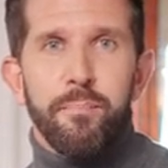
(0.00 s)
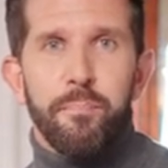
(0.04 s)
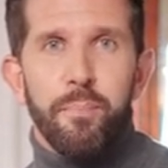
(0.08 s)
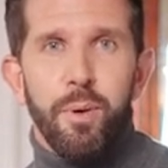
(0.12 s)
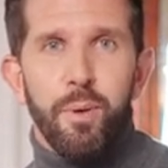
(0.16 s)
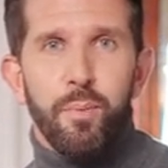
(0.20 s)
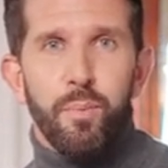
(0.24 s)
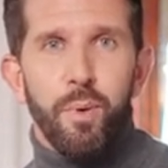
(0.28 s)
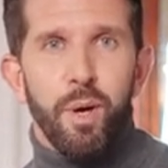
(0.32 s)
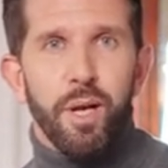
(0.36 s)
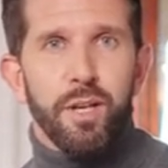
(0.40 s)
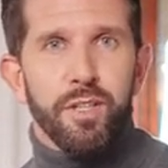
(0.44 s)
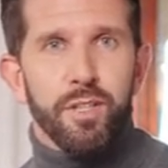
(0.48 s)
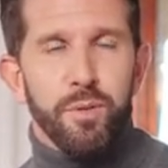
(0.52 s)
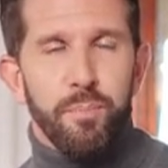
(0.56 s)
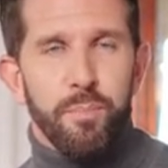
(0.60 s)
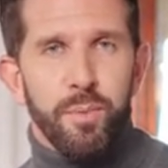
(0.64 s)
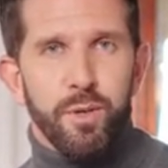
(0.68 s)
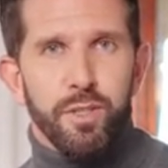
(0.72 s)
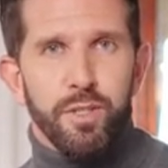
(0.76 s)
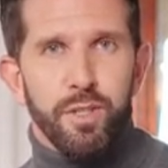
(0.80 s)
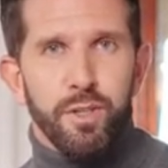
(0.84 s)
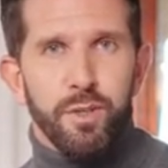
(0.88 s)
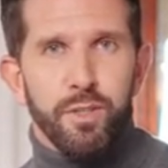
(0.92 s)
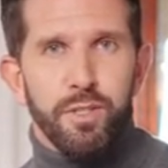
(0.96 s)
but want to
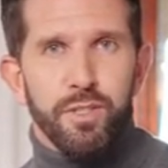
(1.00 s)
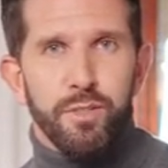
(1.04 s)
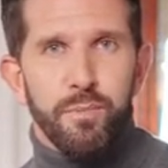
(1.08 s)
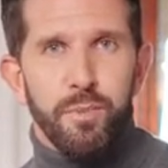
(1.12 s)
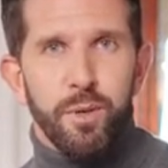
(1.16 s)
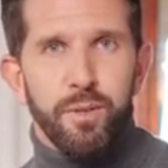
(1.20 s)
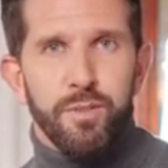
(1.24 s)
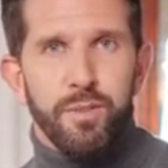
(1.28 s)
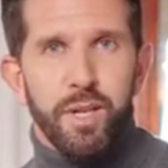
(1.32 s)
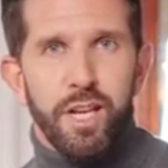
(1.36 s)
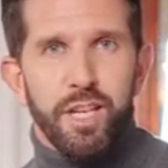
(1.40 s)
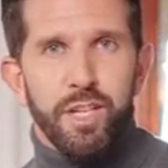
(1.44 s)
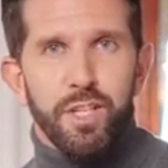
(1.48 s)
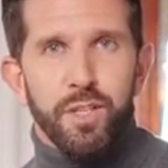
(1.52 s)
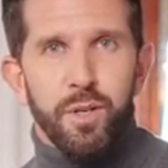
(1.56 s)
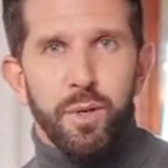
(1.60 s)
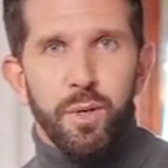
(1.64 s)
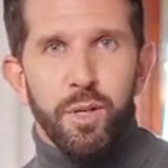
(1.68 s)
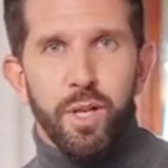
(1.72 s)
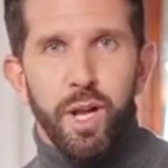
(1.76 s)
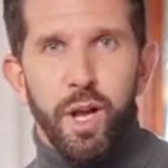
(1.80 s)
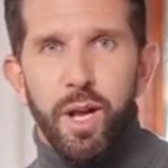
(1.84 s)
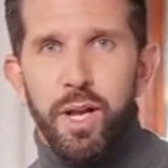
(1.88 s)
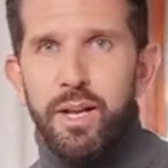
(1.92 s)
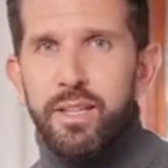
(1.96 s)
produce
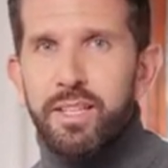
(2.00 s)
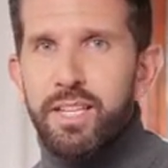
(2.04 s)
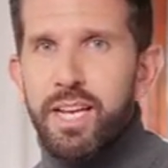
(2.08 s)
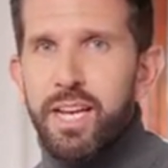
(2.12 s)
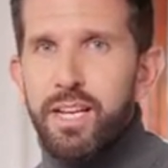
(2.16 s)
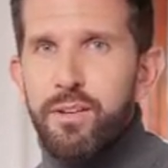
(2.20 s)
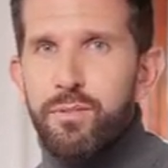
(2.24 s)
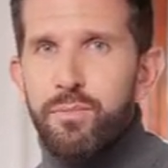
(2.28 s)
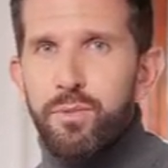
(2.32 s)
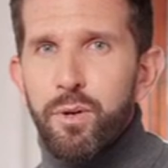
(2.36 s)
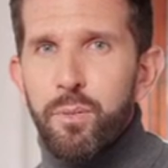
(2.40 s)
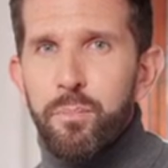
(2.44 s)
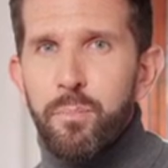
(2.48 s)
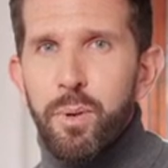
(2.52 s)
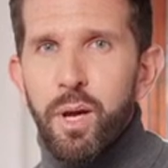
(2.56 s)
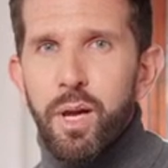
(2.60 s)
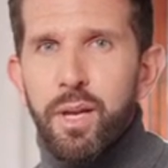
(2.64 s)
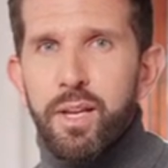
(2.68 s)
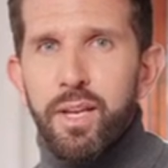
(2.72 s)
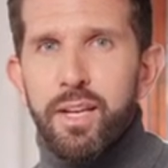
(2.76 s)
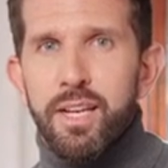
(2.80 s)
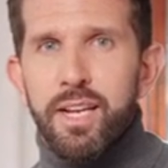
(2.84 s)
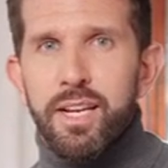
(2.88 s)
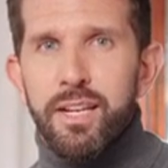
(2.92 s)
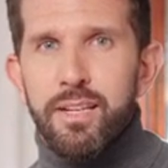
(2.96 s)
professional content for
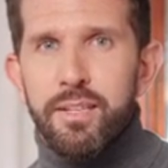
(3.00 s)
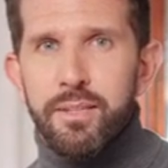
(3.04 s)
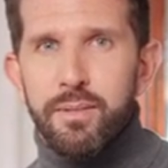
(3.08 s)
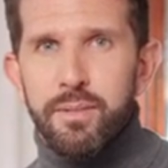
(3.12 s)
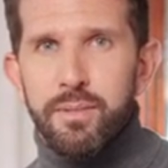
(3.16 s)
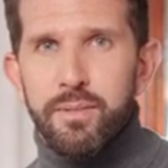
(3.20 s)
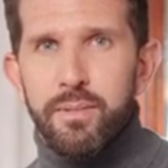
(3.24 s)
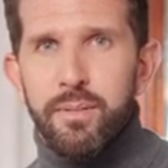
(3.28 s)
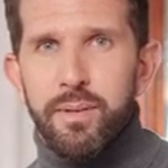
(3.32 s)
marketing,